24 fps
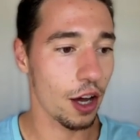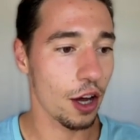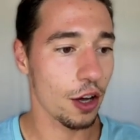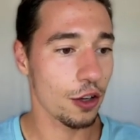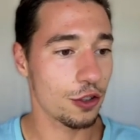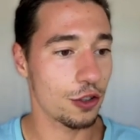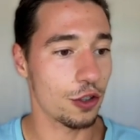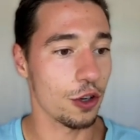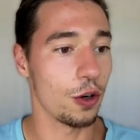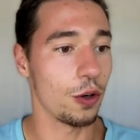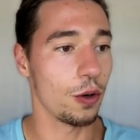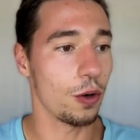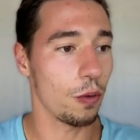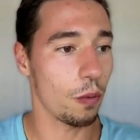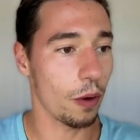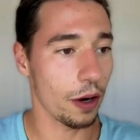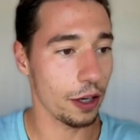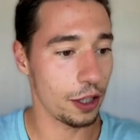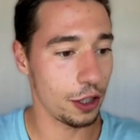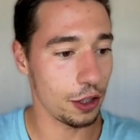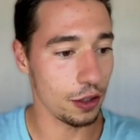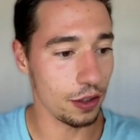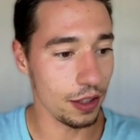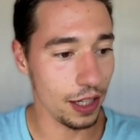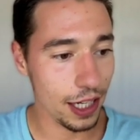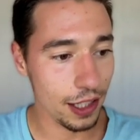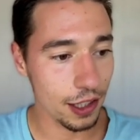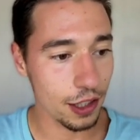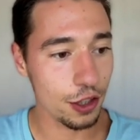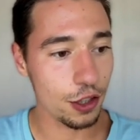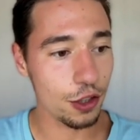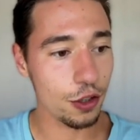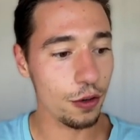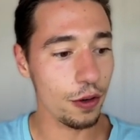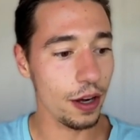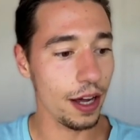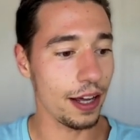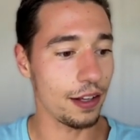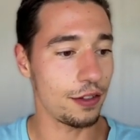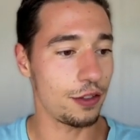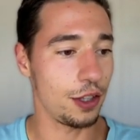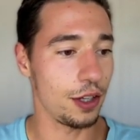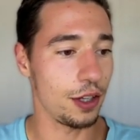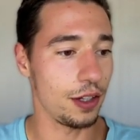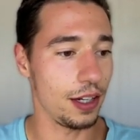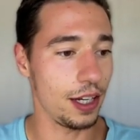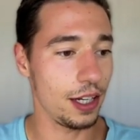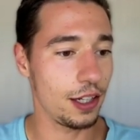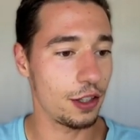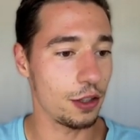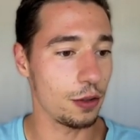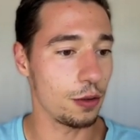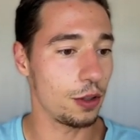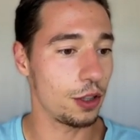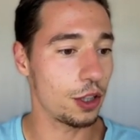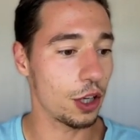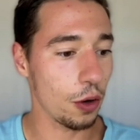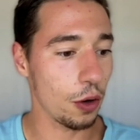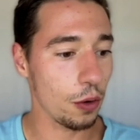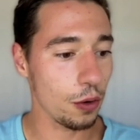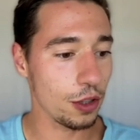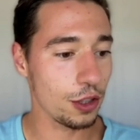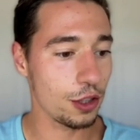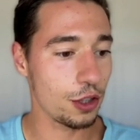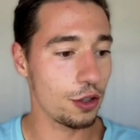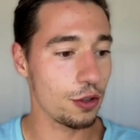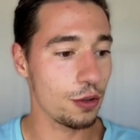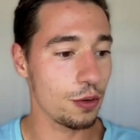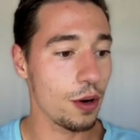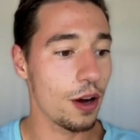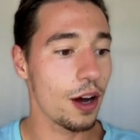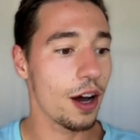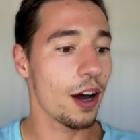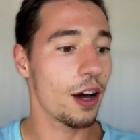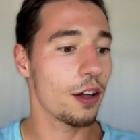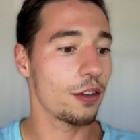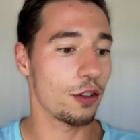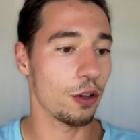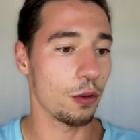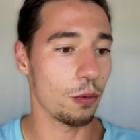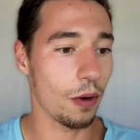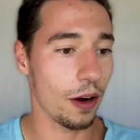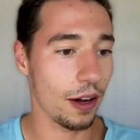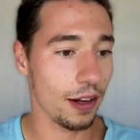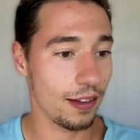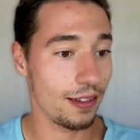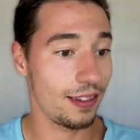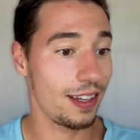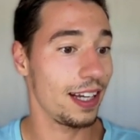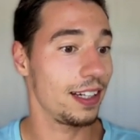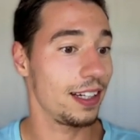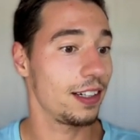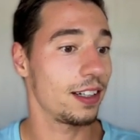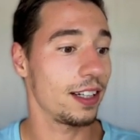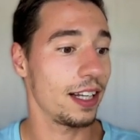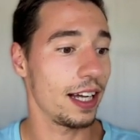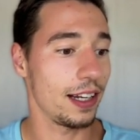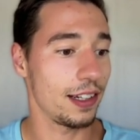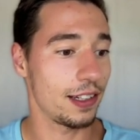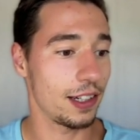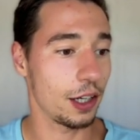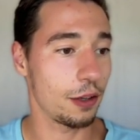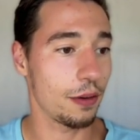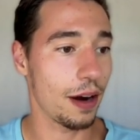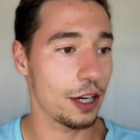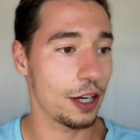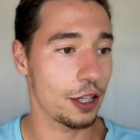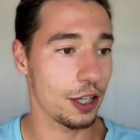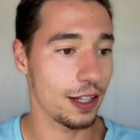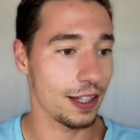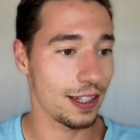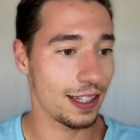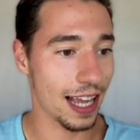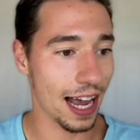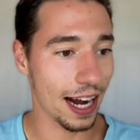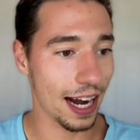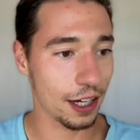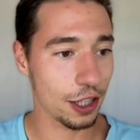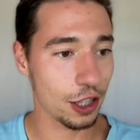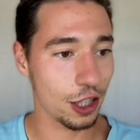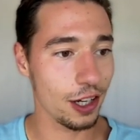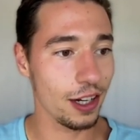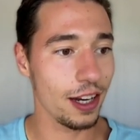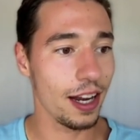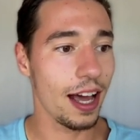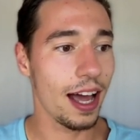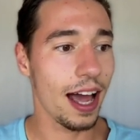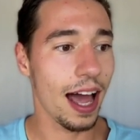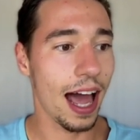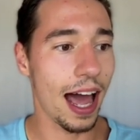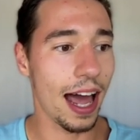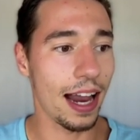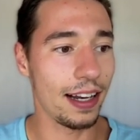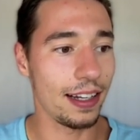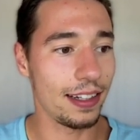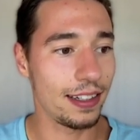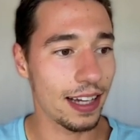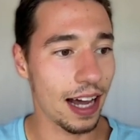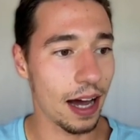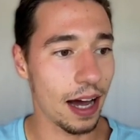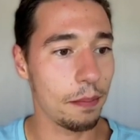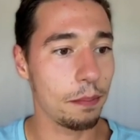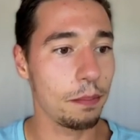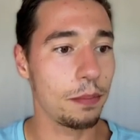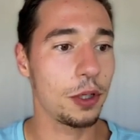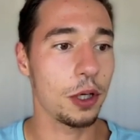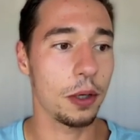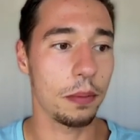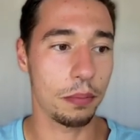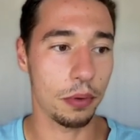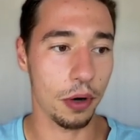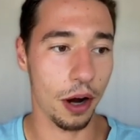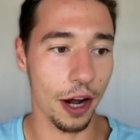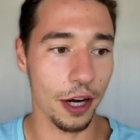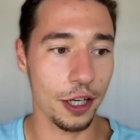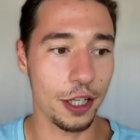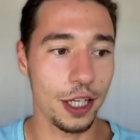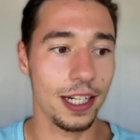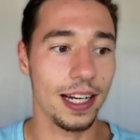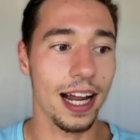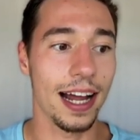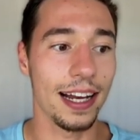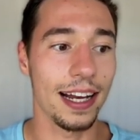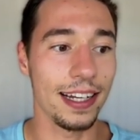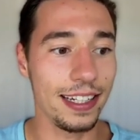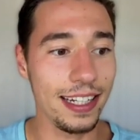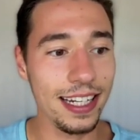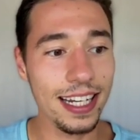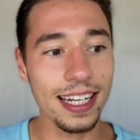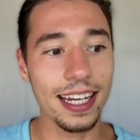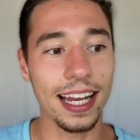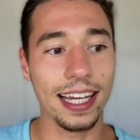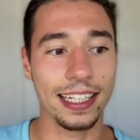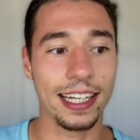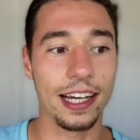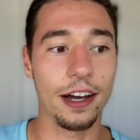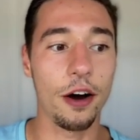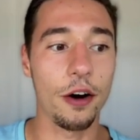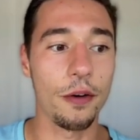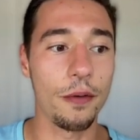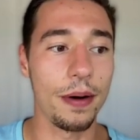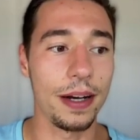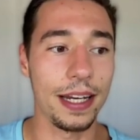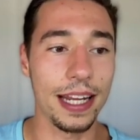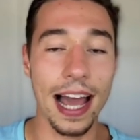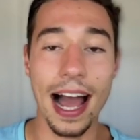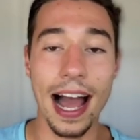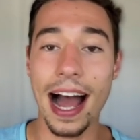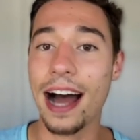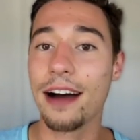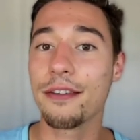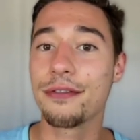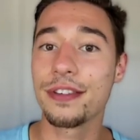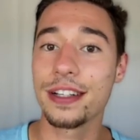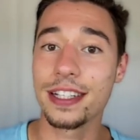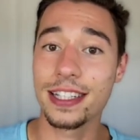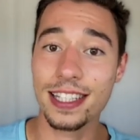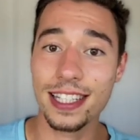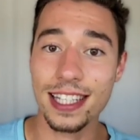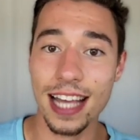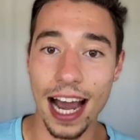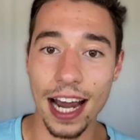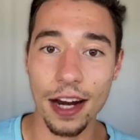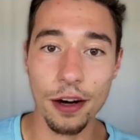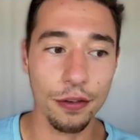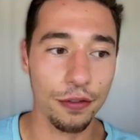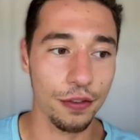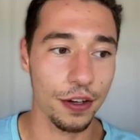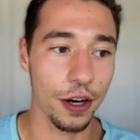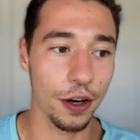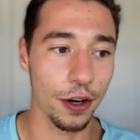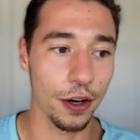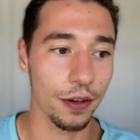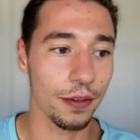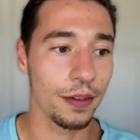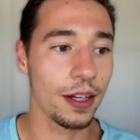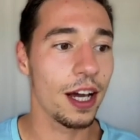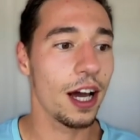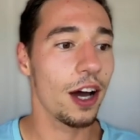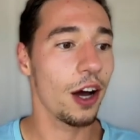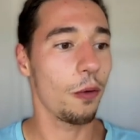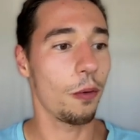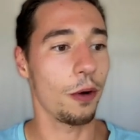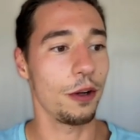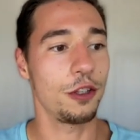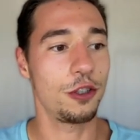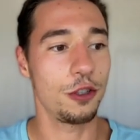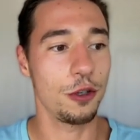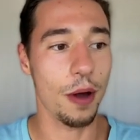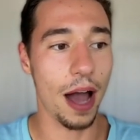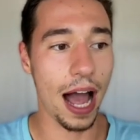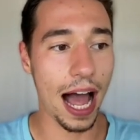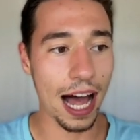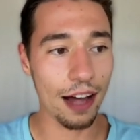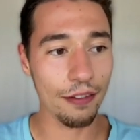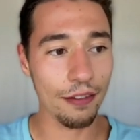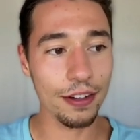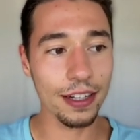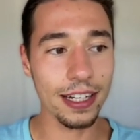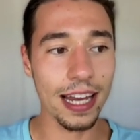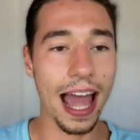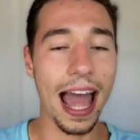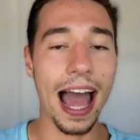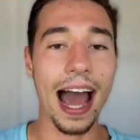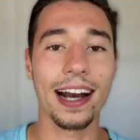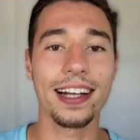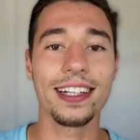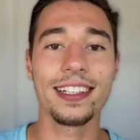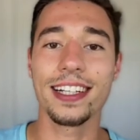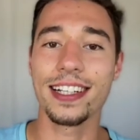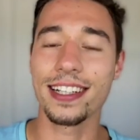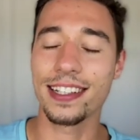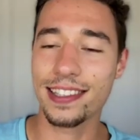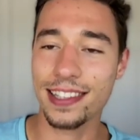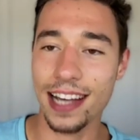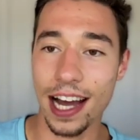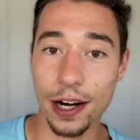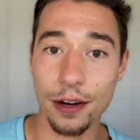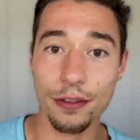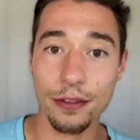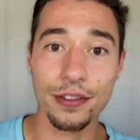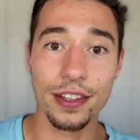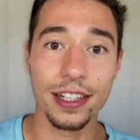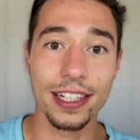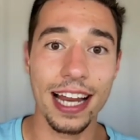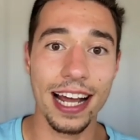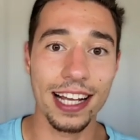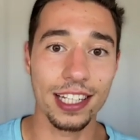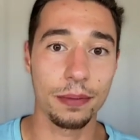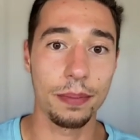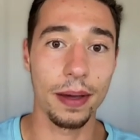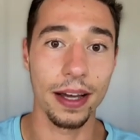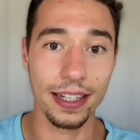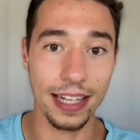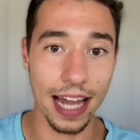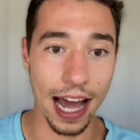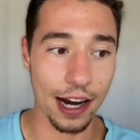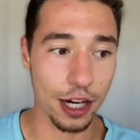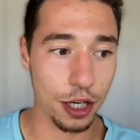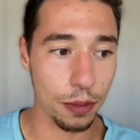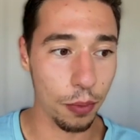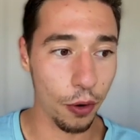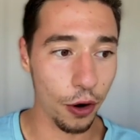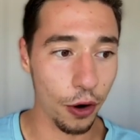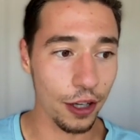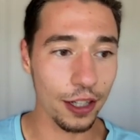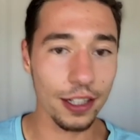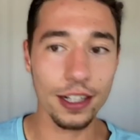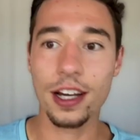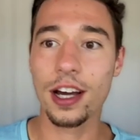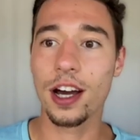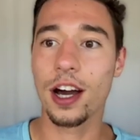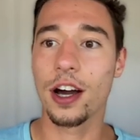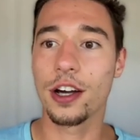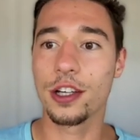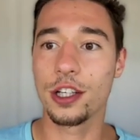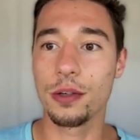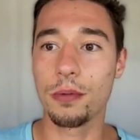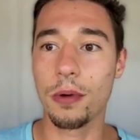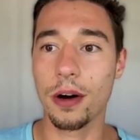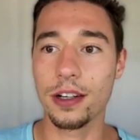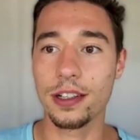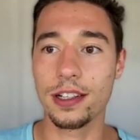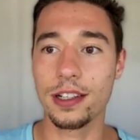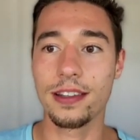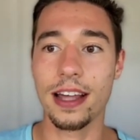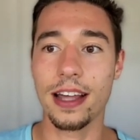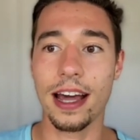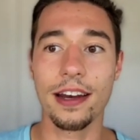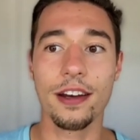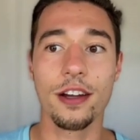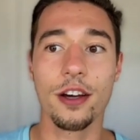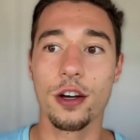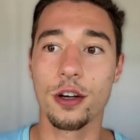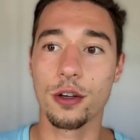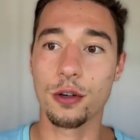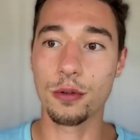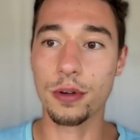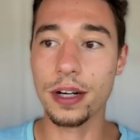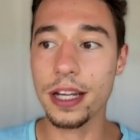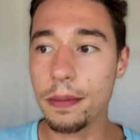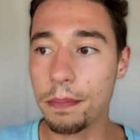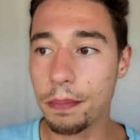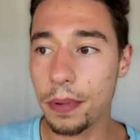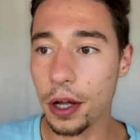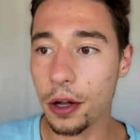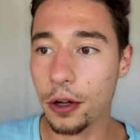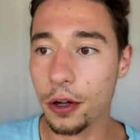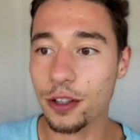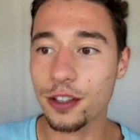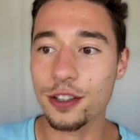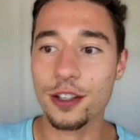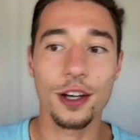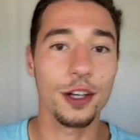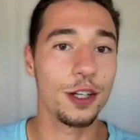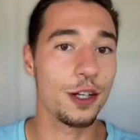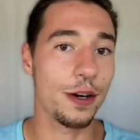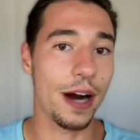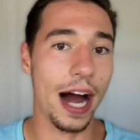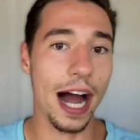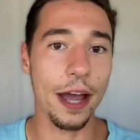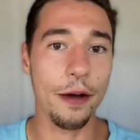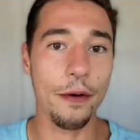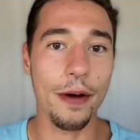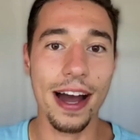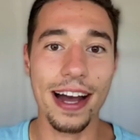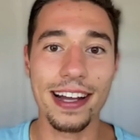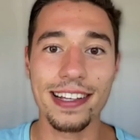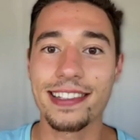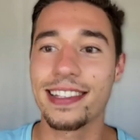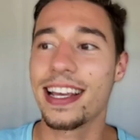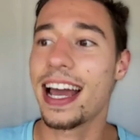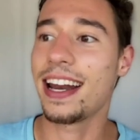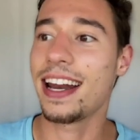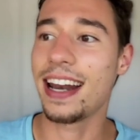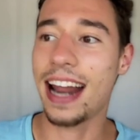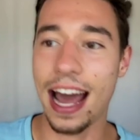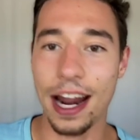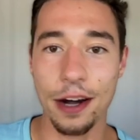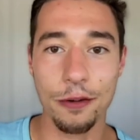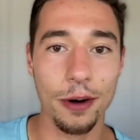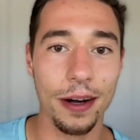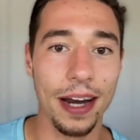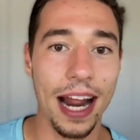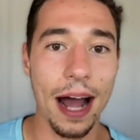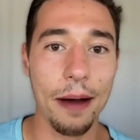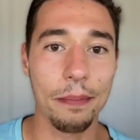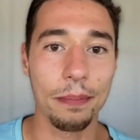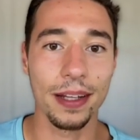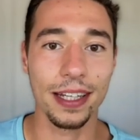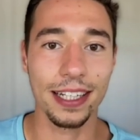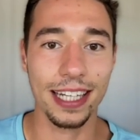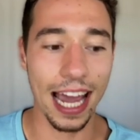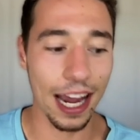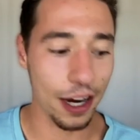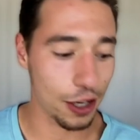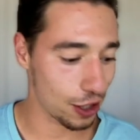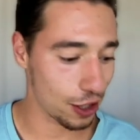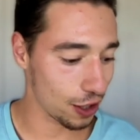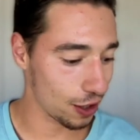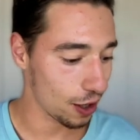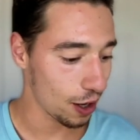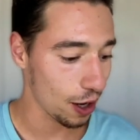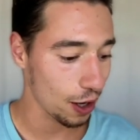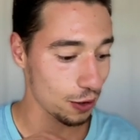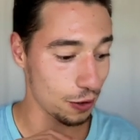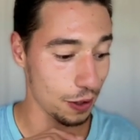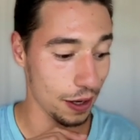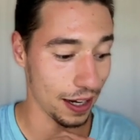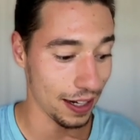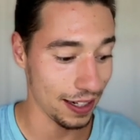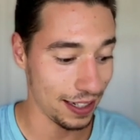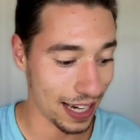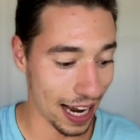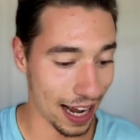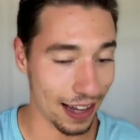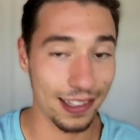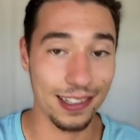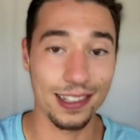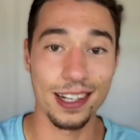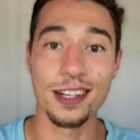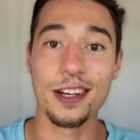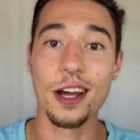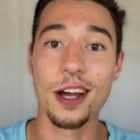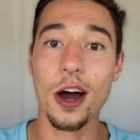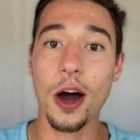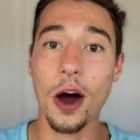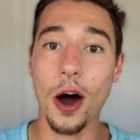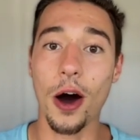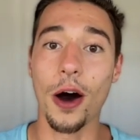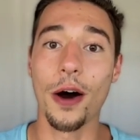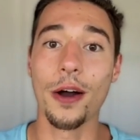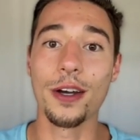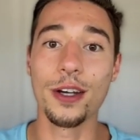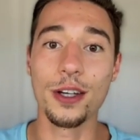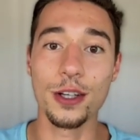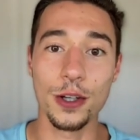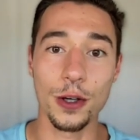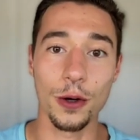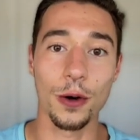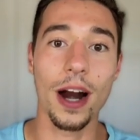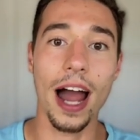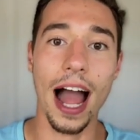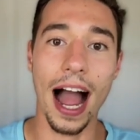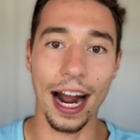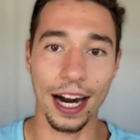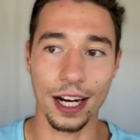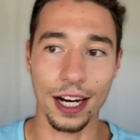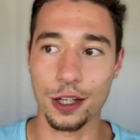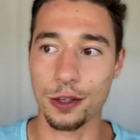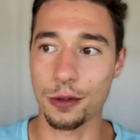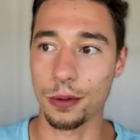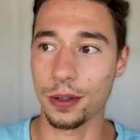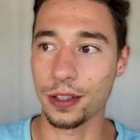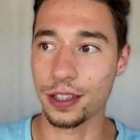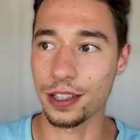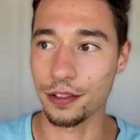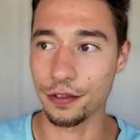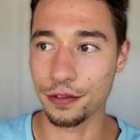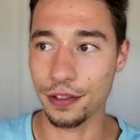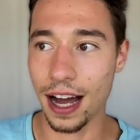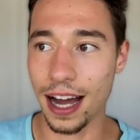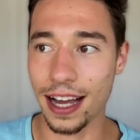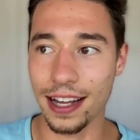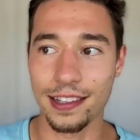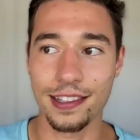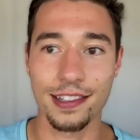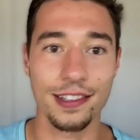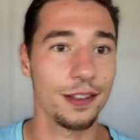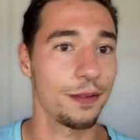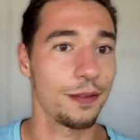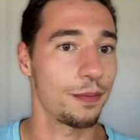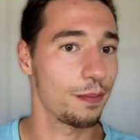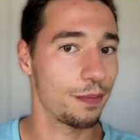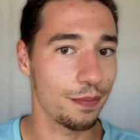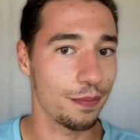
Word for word: So what you need to do is you need to go to the OneSignal integration section and dump your project ID like I already have inside of here. Once you have it added inside of the Despia dashboard, you want to then rebuild your iOS and Android application so you can test it on your actual device.